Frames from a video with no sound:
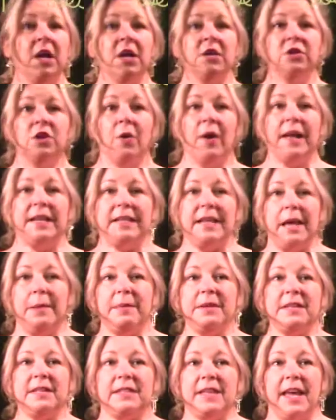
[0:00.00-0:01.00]
So I
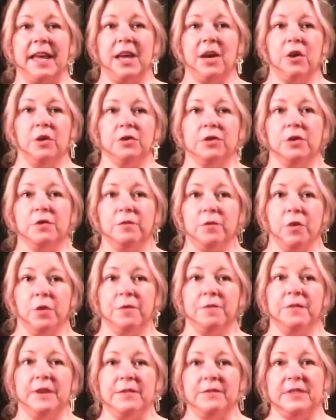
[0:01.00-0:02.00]
debit sales for
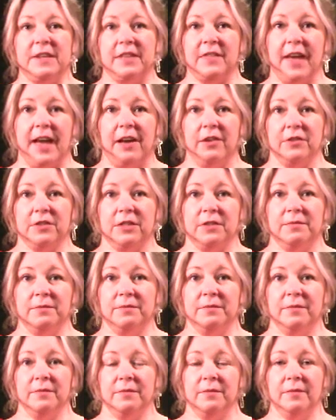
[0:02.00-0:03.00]
$50,000.
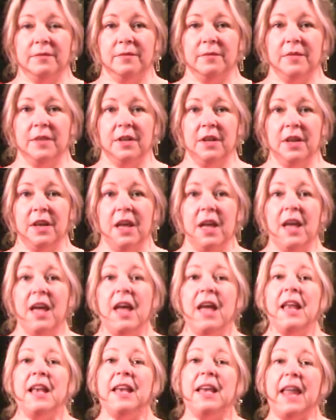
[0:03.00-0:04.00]

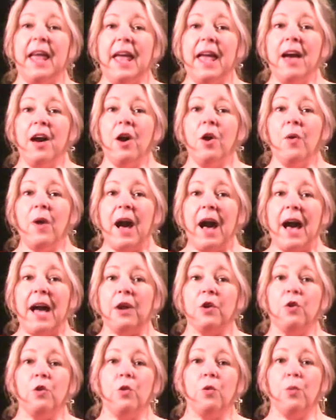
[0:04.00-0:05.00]
Now I
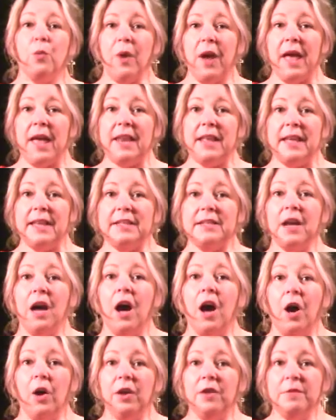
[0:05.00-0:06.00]
credit
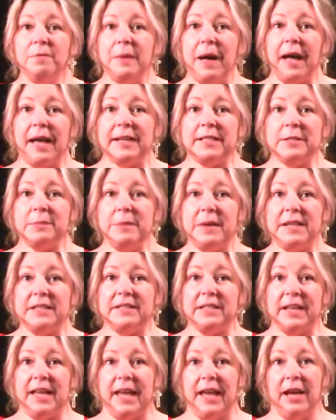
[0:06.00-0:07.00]
all of my
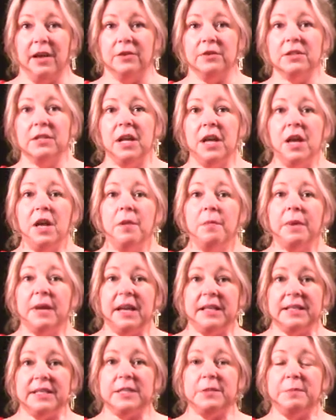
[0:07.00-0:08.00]
expense accounts
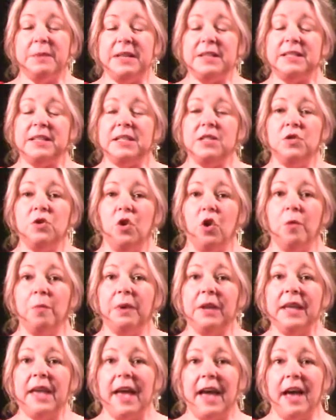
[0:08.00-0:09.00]
because expenses
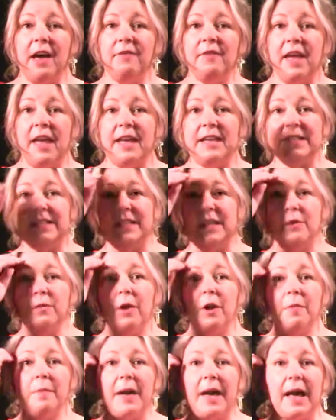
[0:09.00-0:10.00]
normally have a
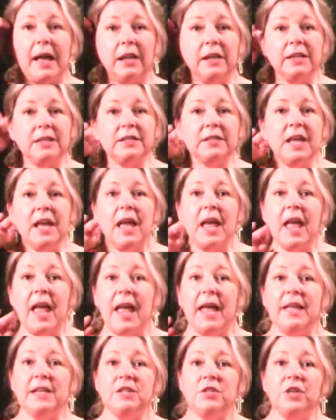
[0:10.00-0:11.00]
zero balance,
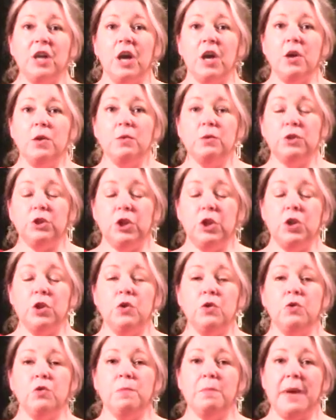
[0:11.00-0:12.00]
and so
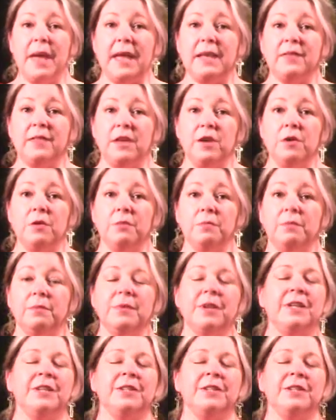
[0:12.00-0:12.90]
to make them,